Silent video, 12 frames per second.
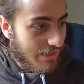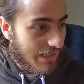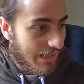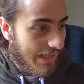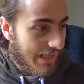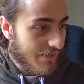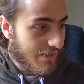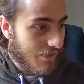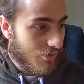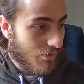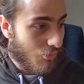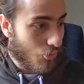
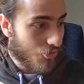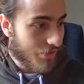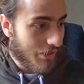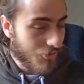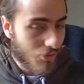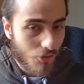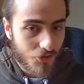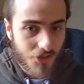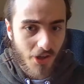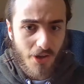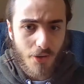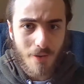there was
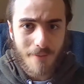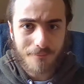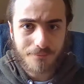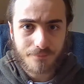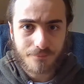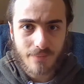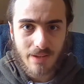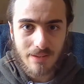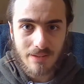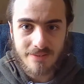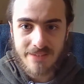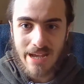also
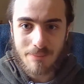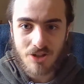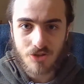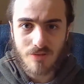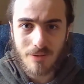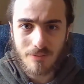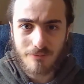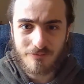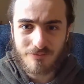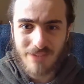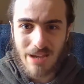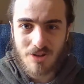damaged
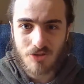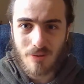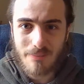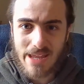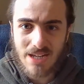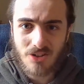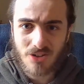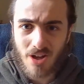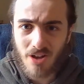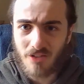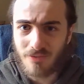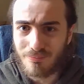remains
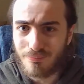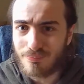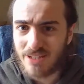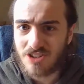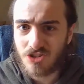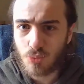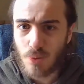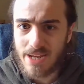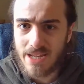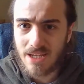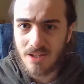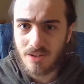of
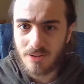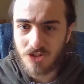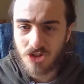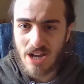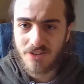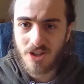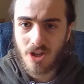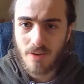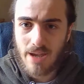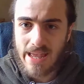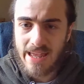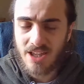Blitzwing, Shatter,
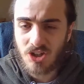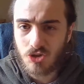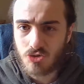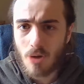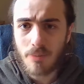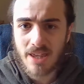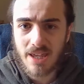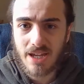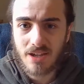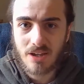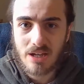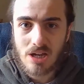and
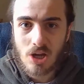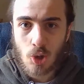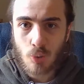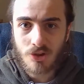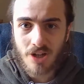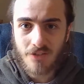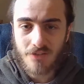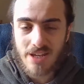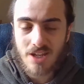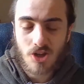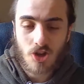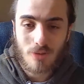Dropkick, which I
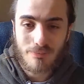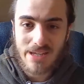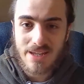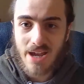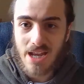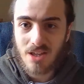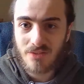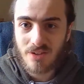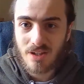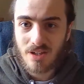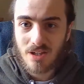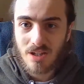think could be kind of
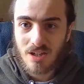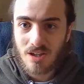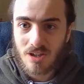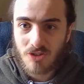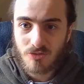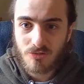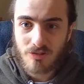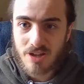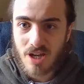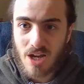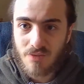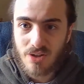
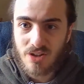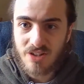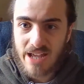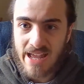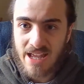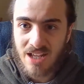recovered and